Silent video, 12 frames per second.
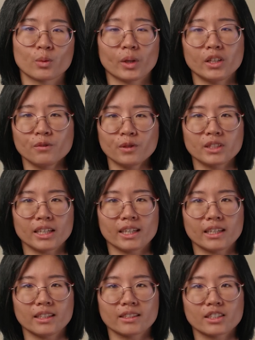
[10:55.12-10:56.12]
to wait a few
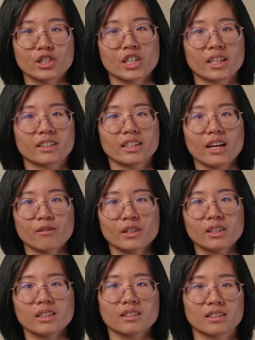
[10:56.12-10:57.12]
days and check that
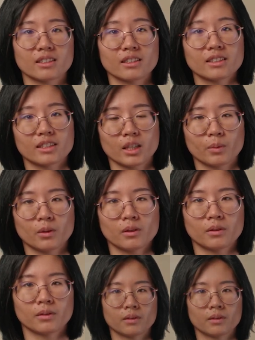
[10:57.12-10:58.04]
everything is still stable.